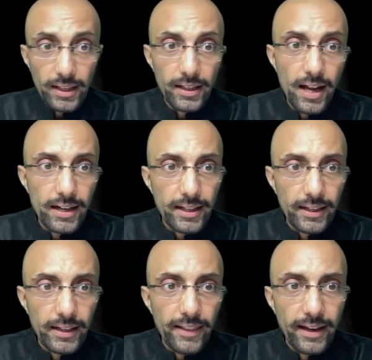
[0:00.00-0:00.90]
in
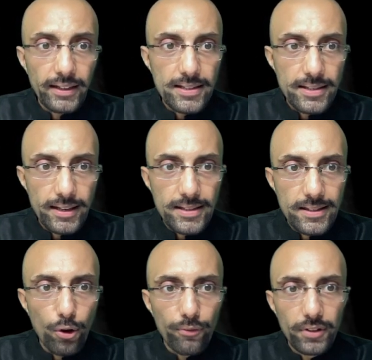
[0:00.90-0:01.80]
Article 96
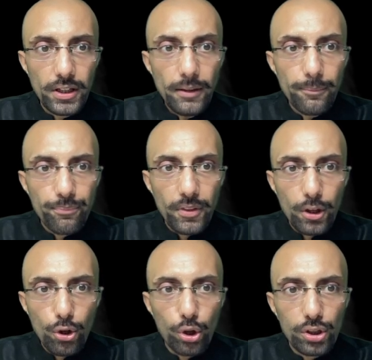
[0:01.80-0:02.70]
of the
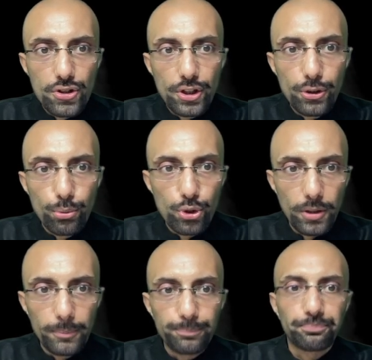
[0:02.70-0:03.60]
Constitution.